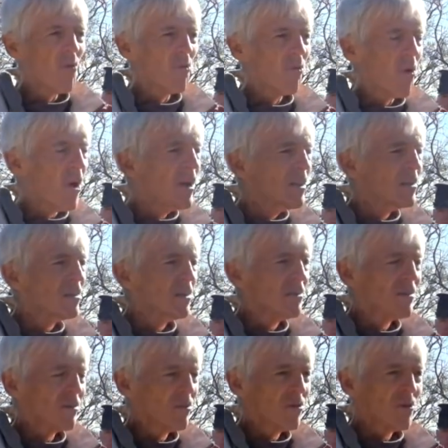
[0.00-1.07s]
wanted to
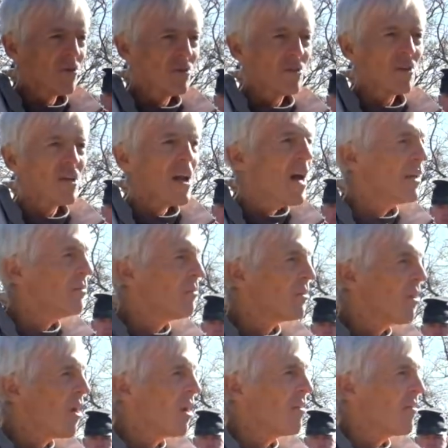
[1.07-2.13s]
connect with
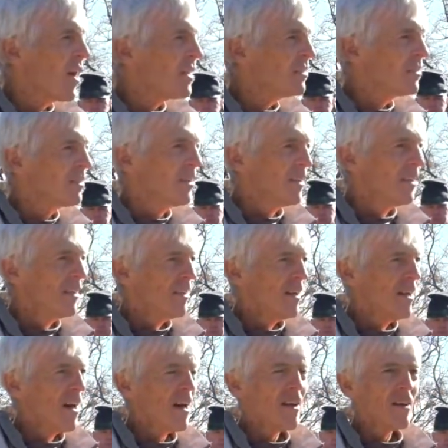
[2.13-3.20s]
all of us
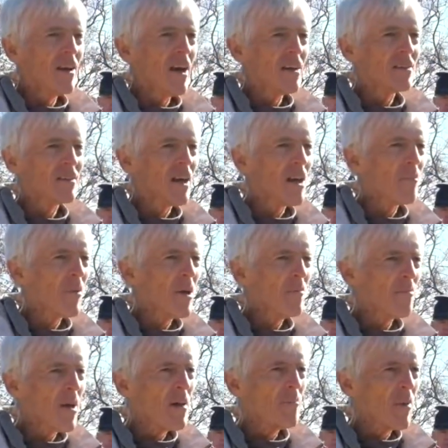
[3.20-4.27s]
and celebrate
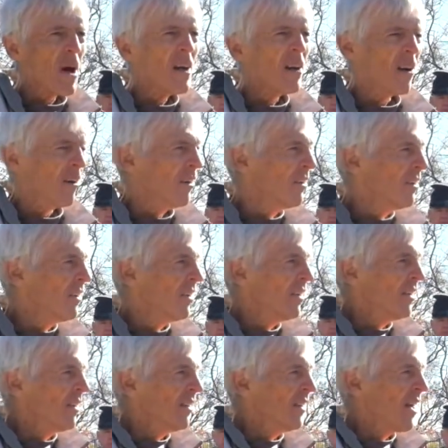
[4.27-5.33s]
Ben Butler.
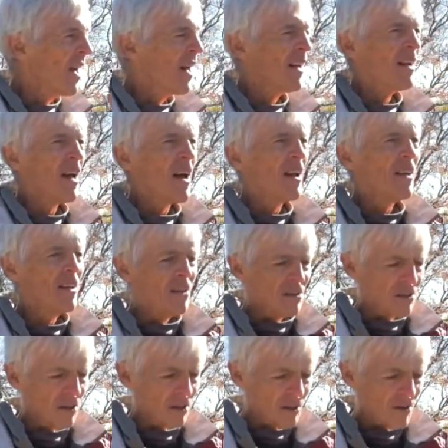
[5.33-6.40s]
And he's
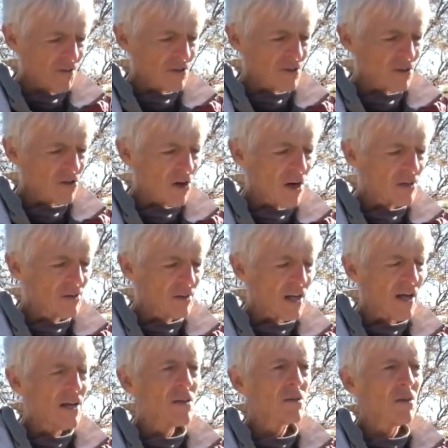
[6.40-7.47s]
going to give us a talk
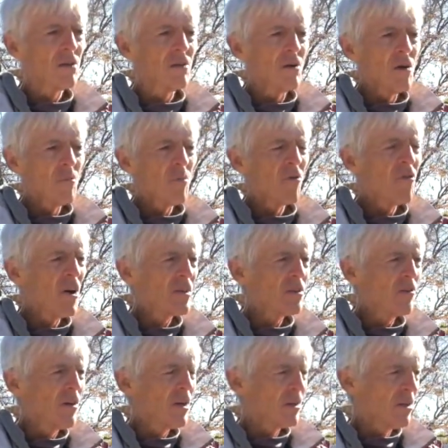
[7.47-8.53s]
today. He's a
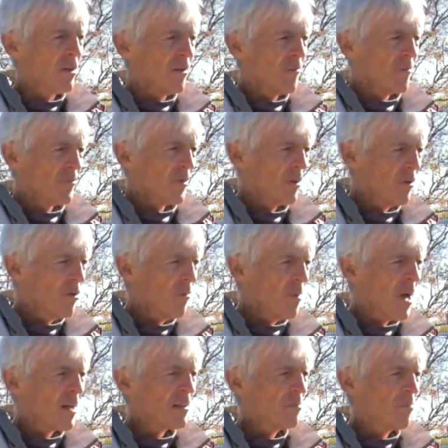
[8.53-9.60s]
professor at
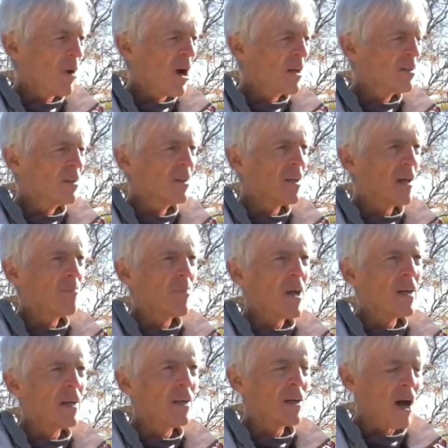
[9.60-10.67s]
UMass Boston and
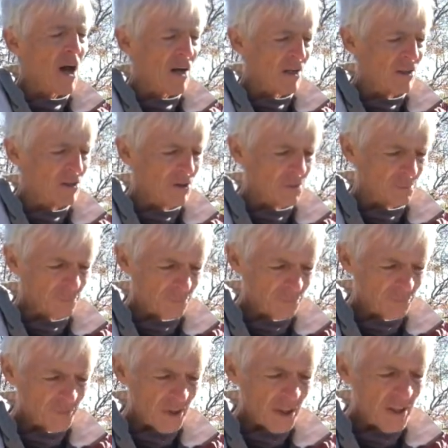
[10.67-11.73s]
Bentley College
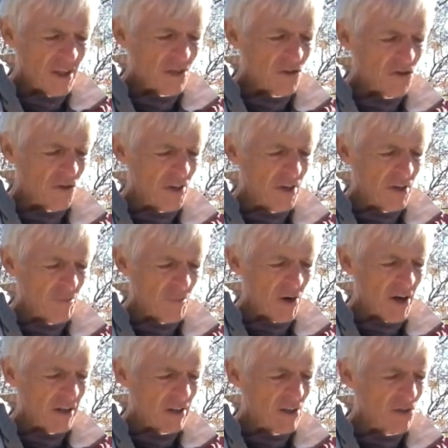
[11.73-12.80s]
in history,
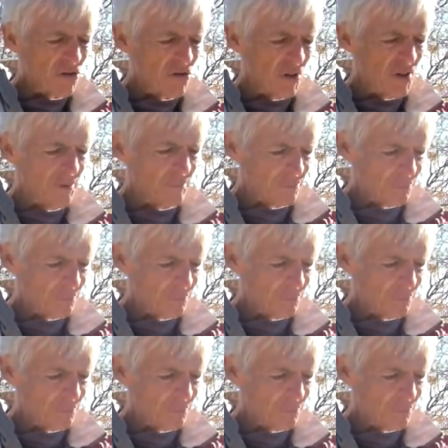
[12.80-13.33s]
American history.